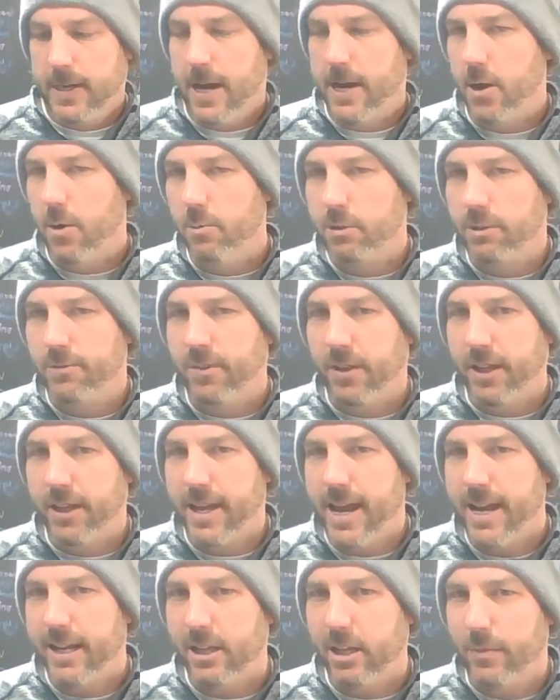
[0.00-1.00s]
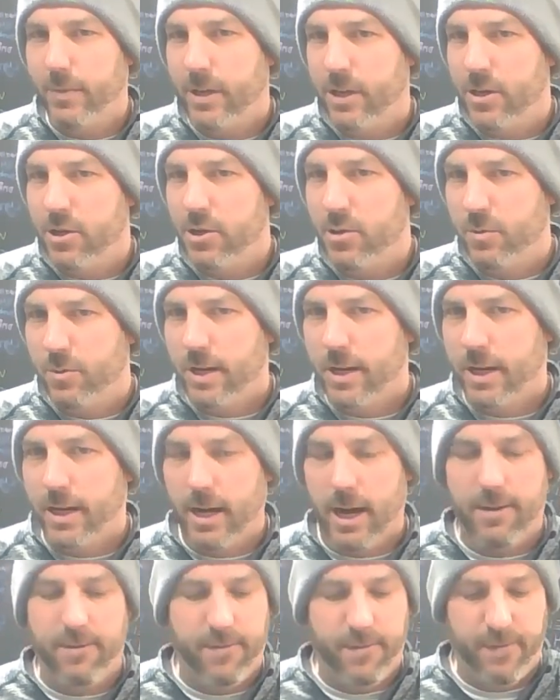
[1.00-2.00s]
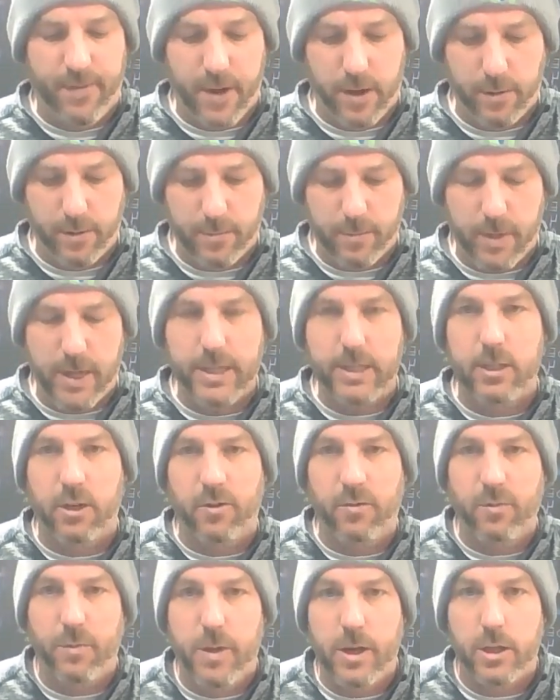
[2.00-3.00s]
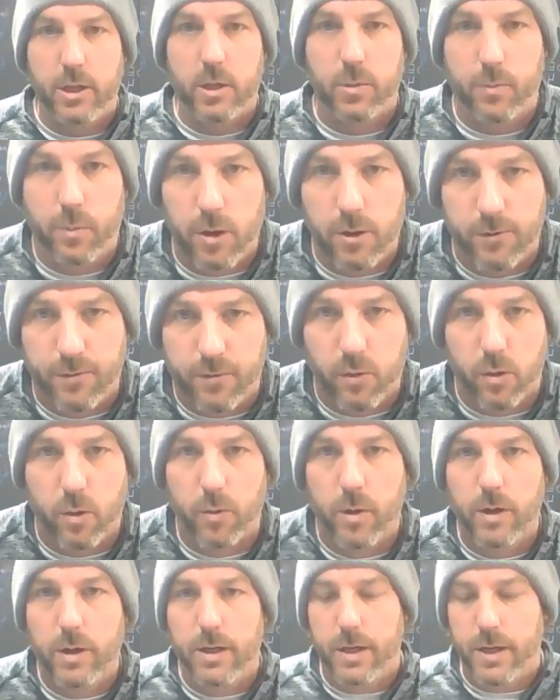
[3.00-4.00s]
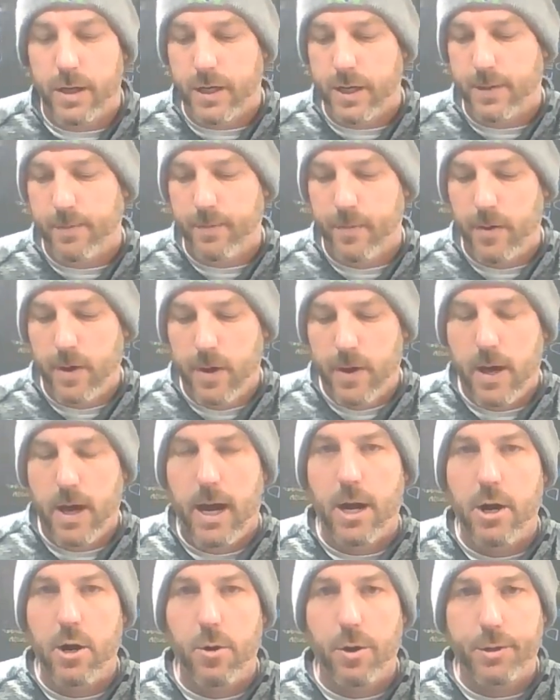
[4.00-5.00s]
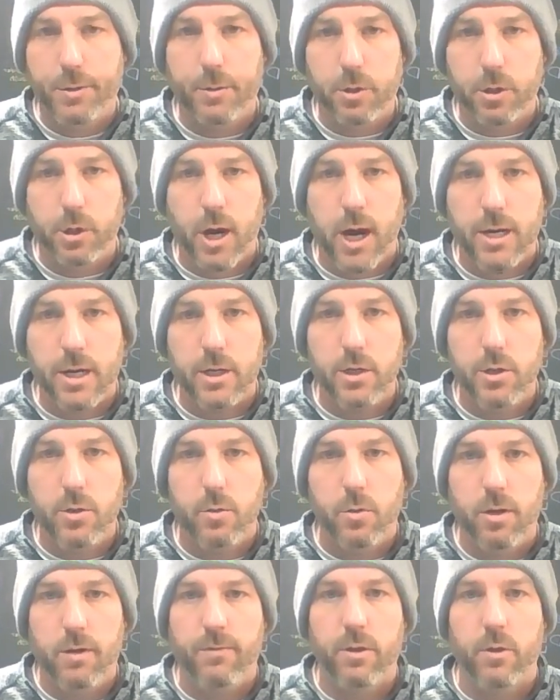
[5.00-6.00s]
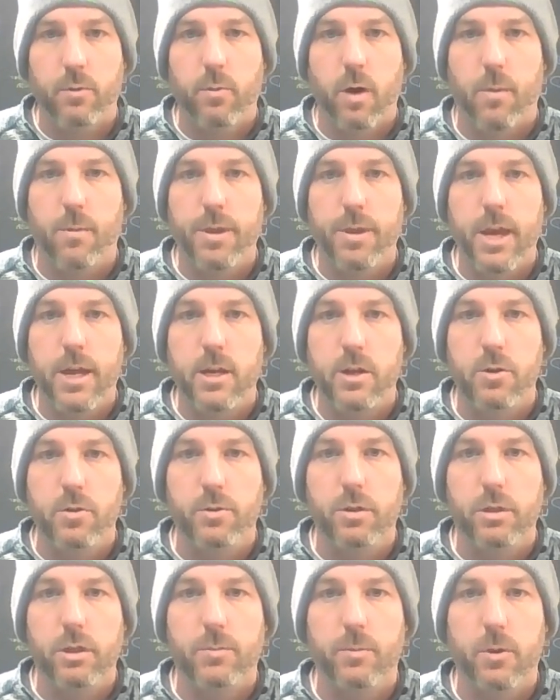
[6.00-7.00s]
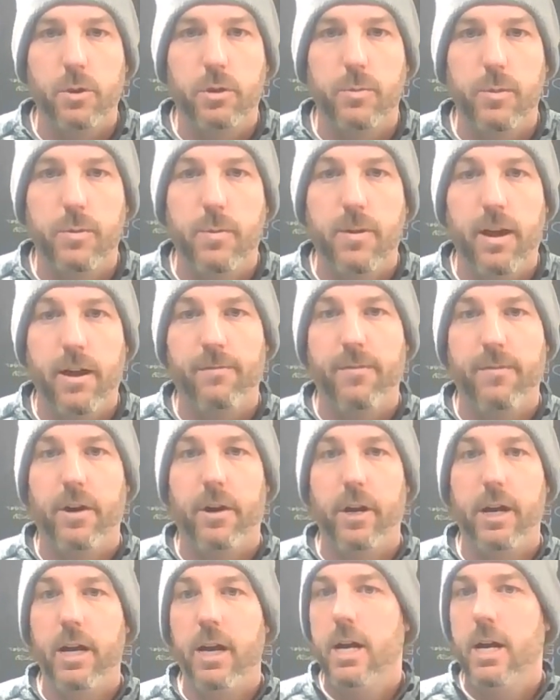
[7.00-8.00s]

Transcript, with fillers: almost felt like it had a little bit of Newton in it. I felt myself being sprung forward. And I know that's what they're trying to do. Even the rubber they use is supposed to be a very